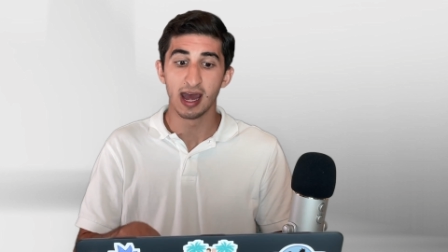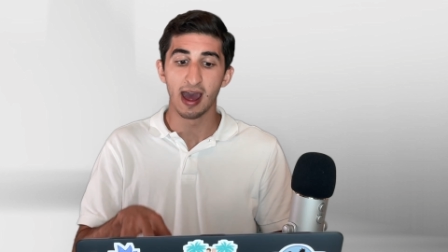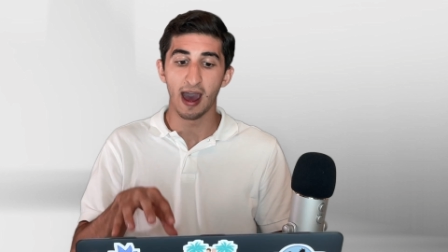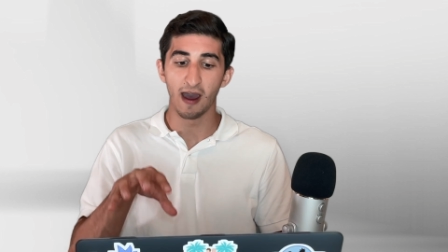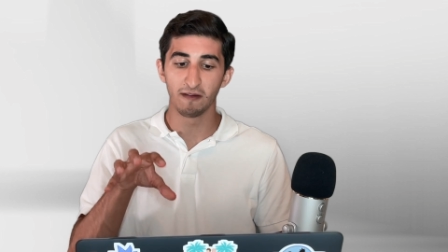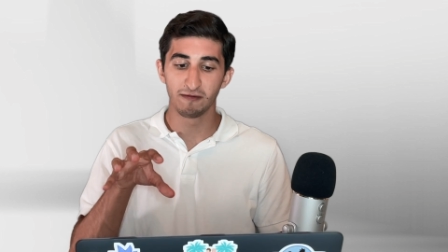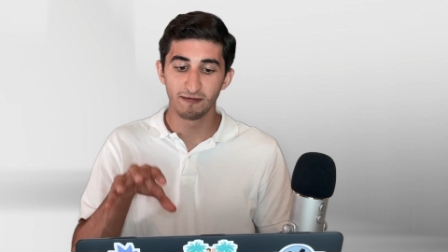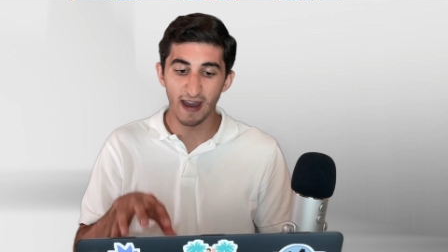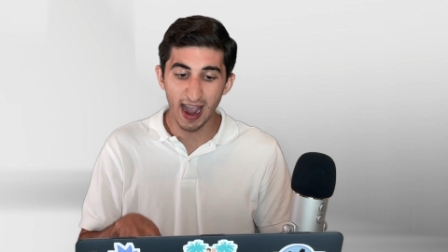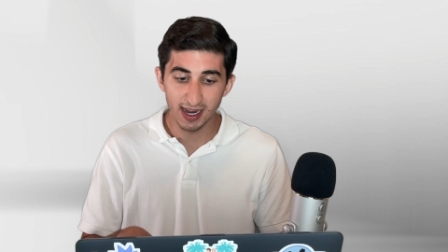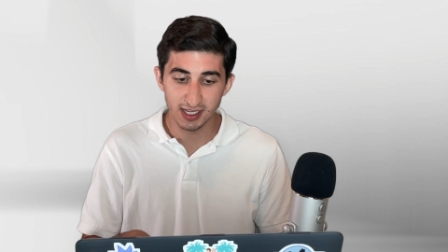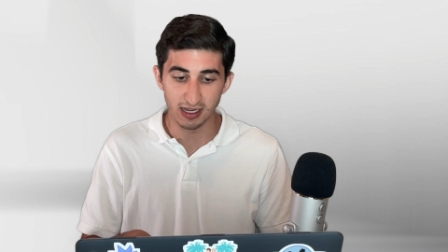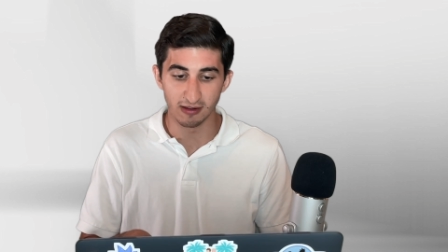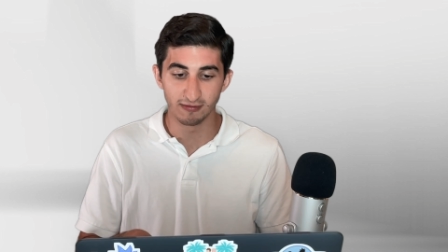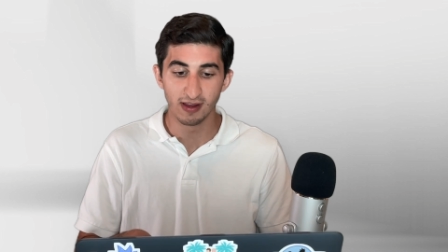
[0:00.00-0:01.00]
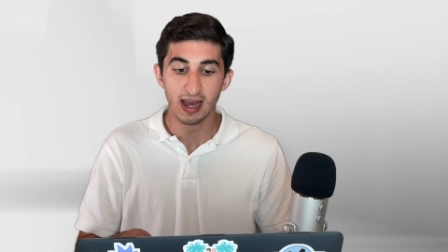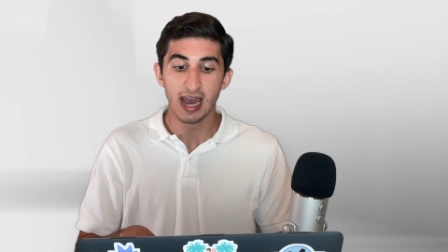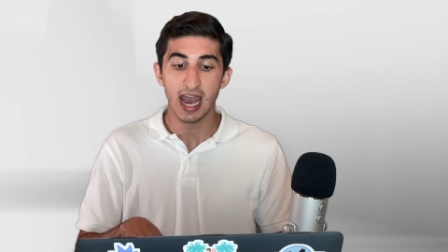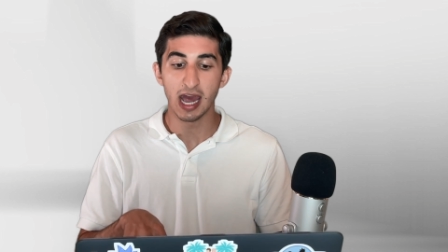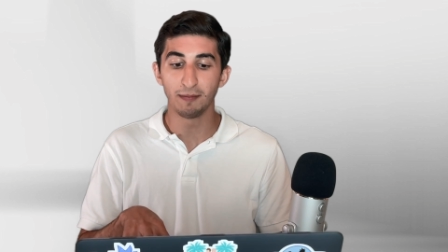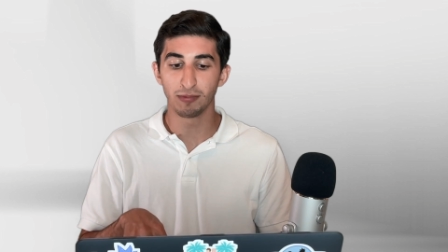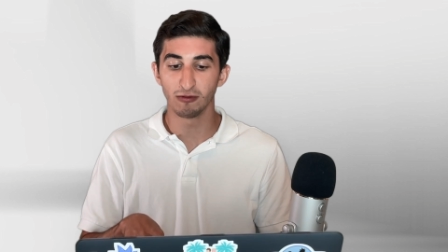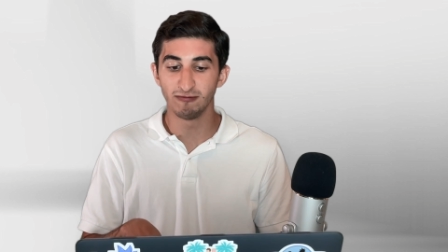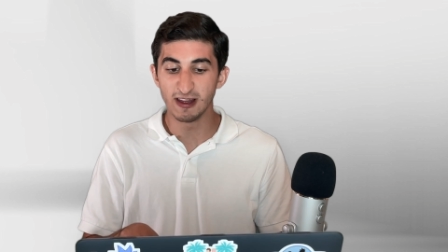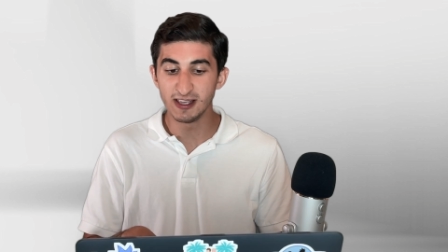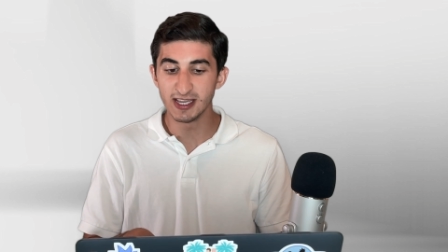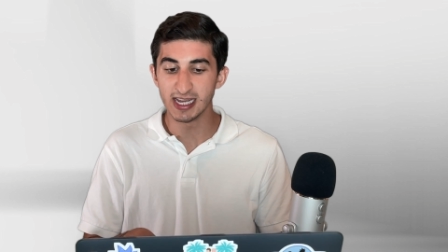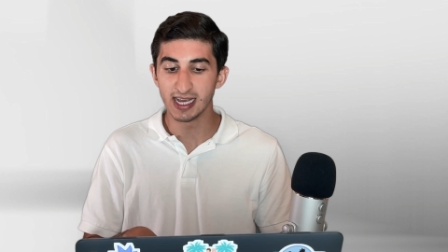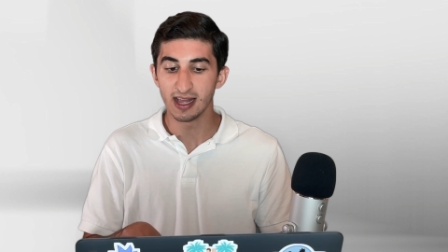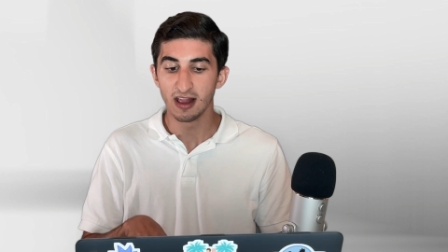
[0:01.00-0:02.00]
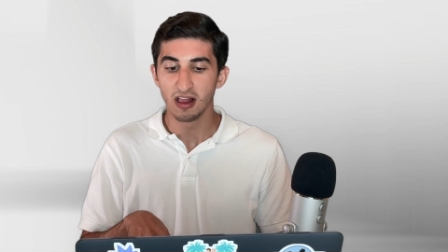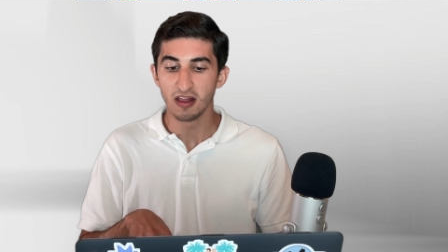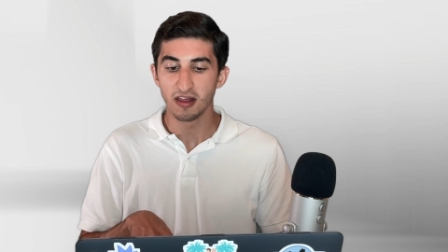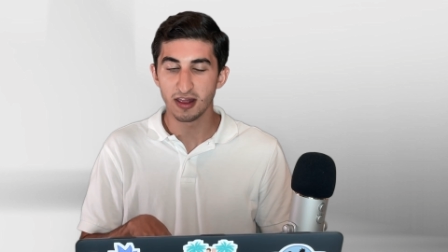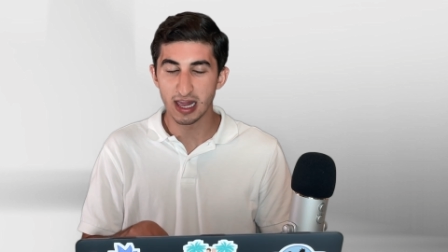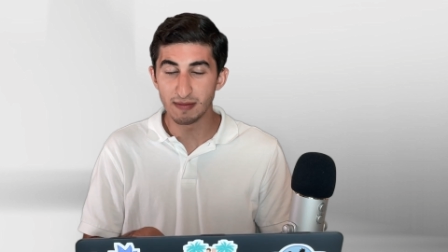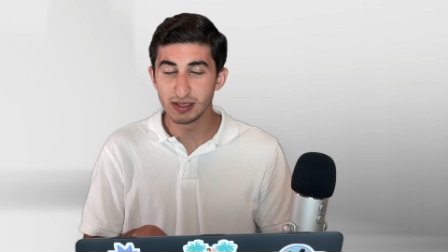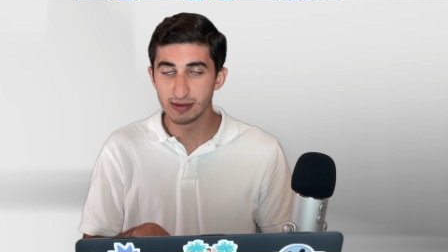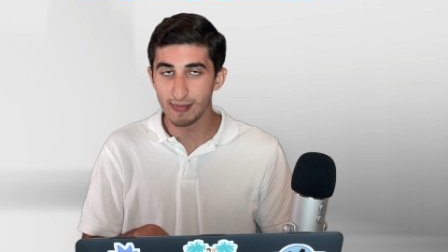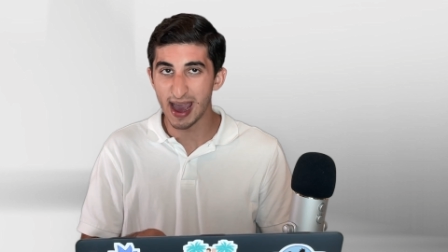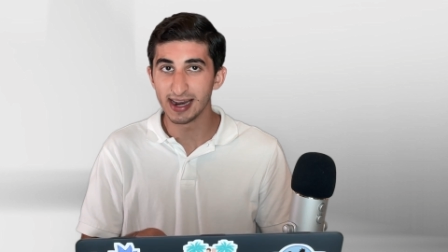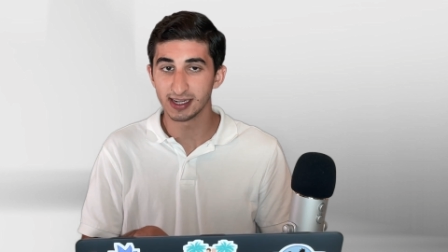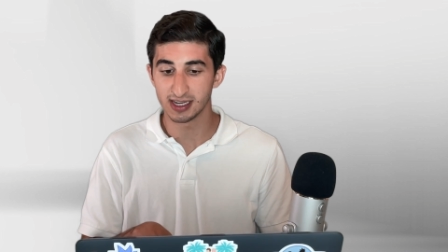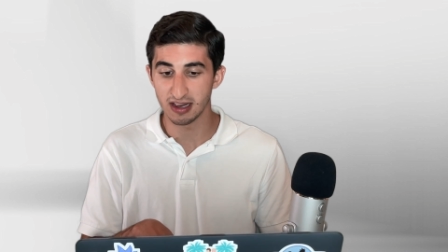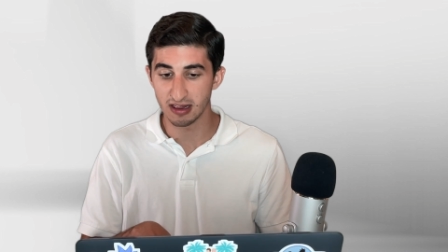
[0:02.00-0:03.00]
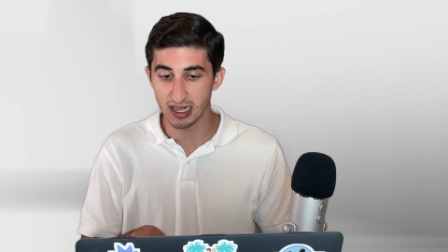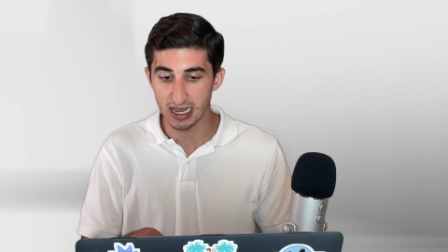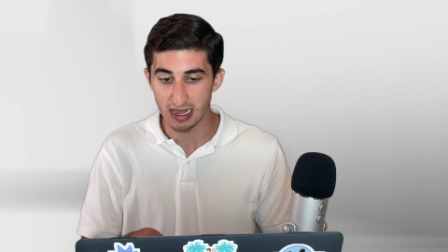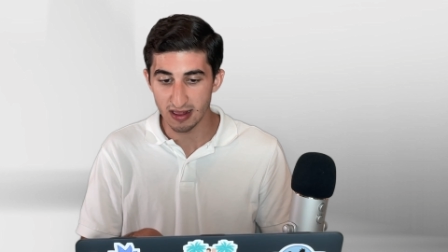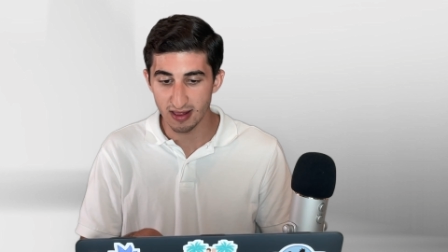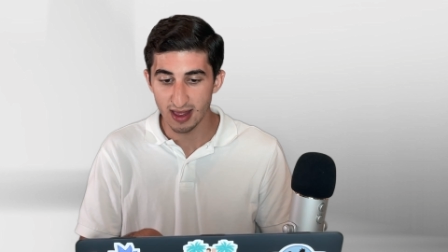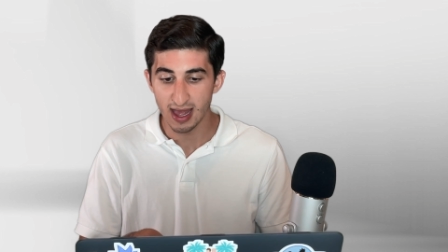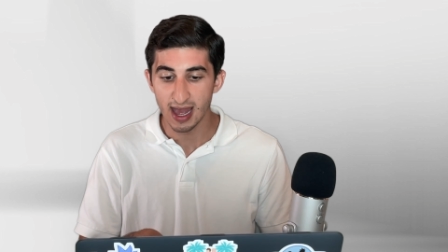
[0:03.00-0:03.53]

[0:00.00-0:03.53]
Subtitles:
effective in preventing symptomatic disease,